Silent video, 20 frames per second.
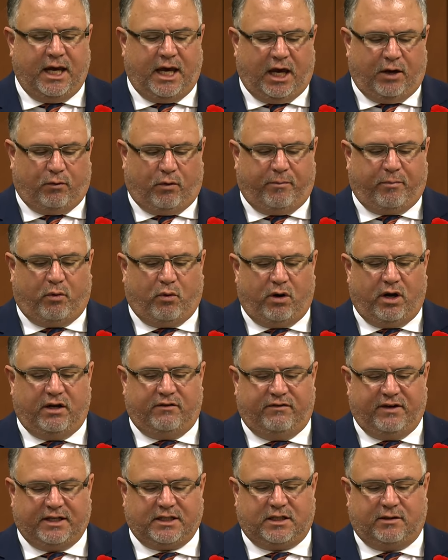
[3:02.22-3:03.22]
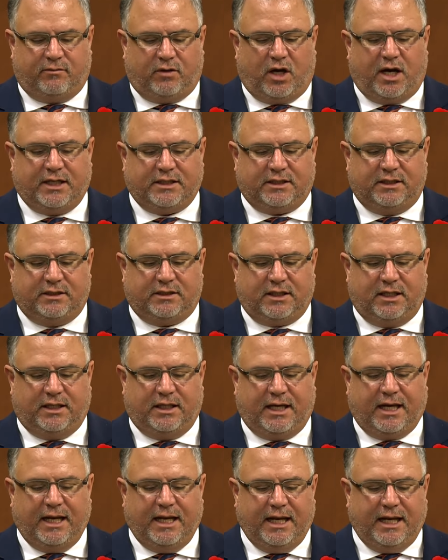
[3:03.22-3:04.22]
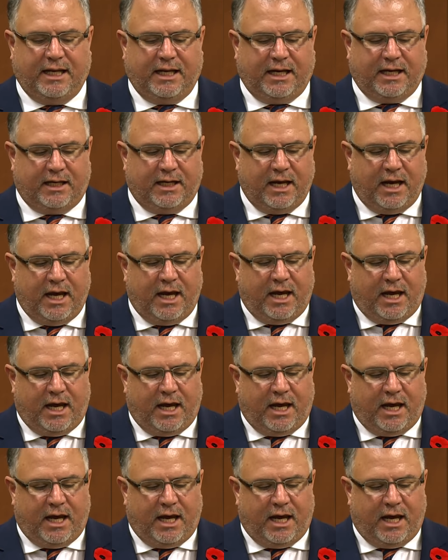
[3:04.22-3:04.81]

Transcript: in reported victim losses. And the Canadian